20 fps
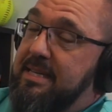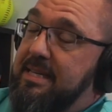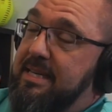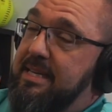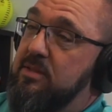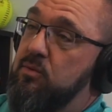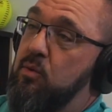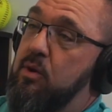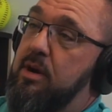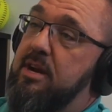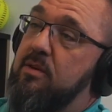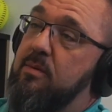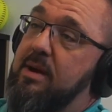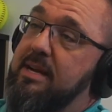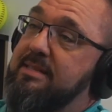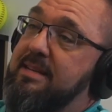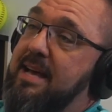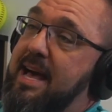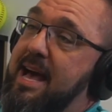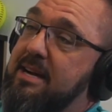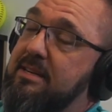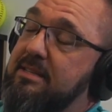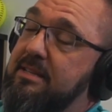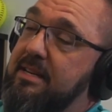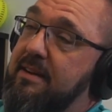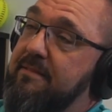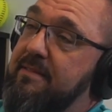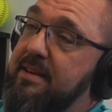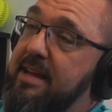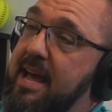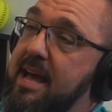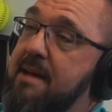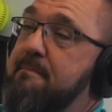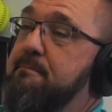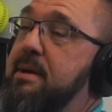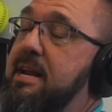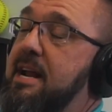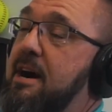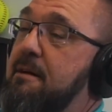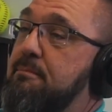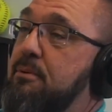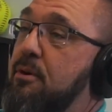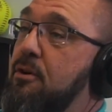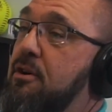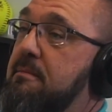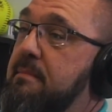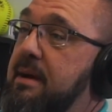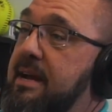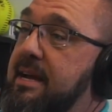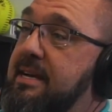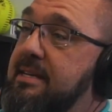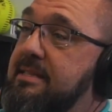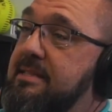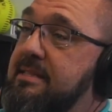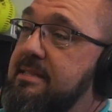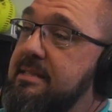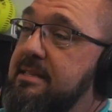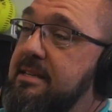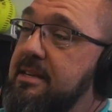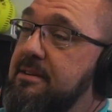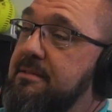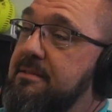he's working right tackle, and if he can't beat out Borum, I guess,